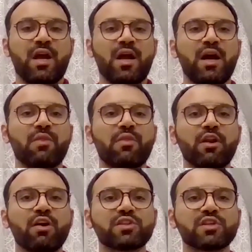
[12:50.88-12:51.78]
the
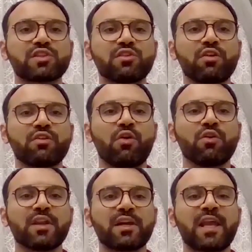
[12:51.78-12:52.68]
largest
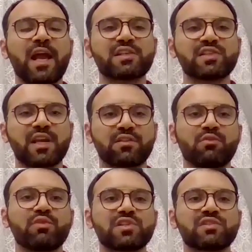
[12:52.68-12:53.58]
non-oil and gas
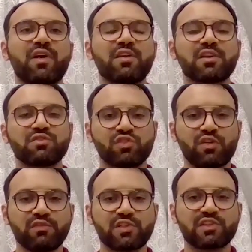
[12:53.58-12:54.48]
sector, which is financial
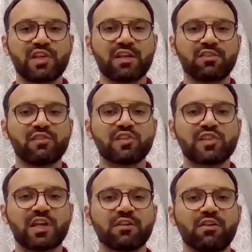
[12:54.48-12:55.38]
services sector, and the
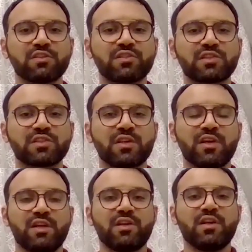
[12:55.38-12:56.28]
second largest
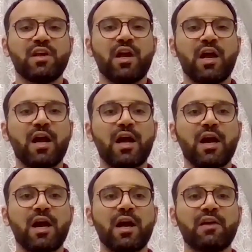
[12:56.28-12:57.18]

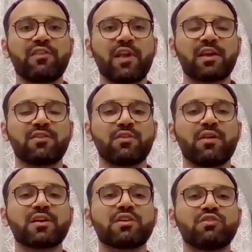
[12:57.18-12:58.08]

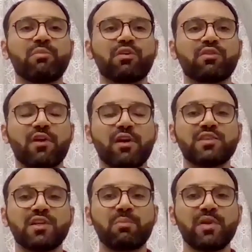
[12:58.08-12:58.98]
sector and contributor to our
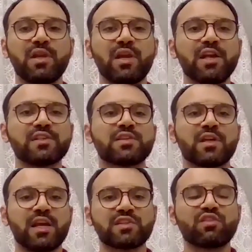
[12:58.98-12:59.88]
GDP,
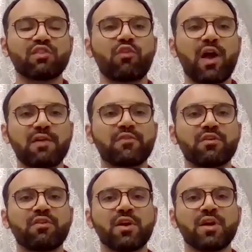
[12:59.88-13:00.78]
is the
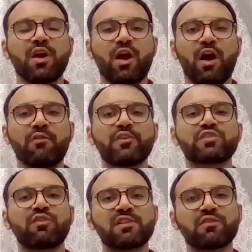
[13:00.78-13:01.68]
driver of
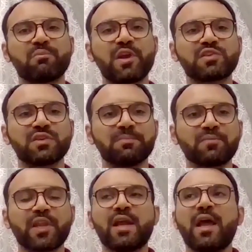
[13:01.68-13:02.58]
this transformation.
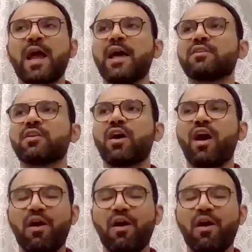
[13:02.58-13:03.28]
And